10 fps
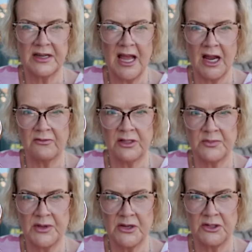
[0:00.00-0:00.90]
Harrods
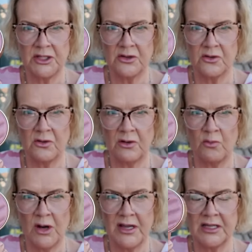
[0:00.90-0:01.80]
Beauty Haul
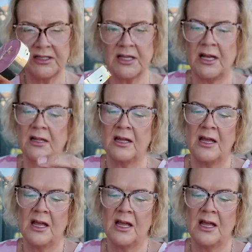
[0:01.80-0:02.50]
YSL,